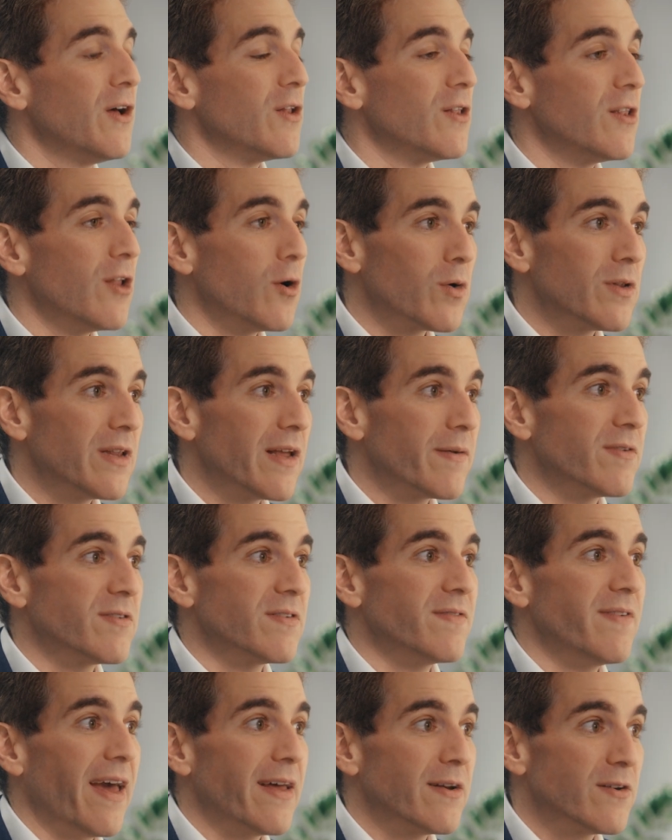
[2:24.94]
lower levels
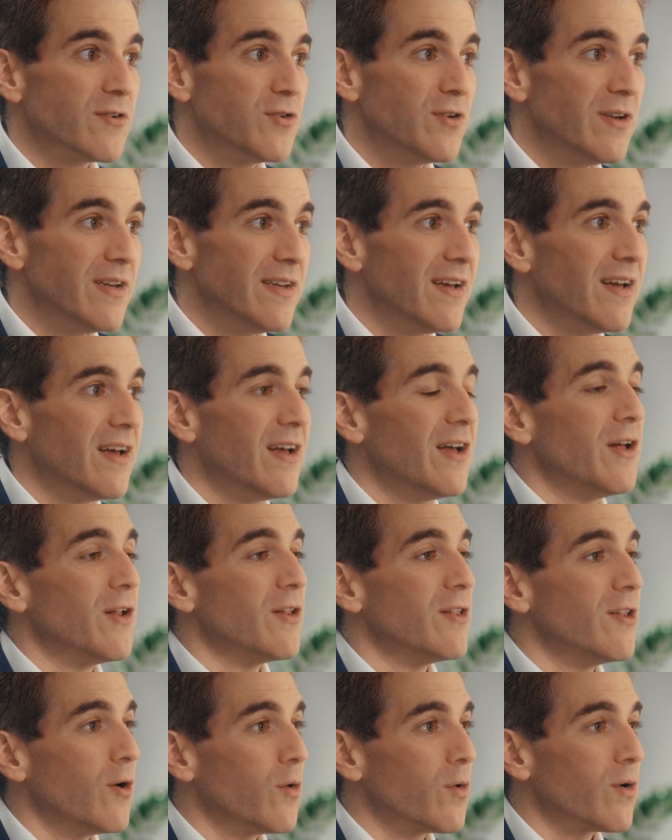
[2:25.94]
of energy,
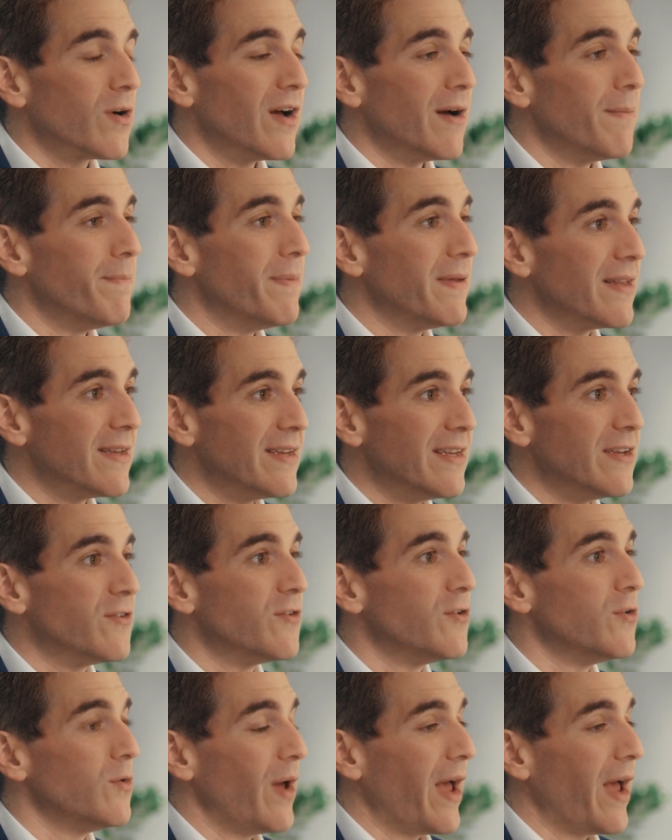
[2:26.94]
lower ability to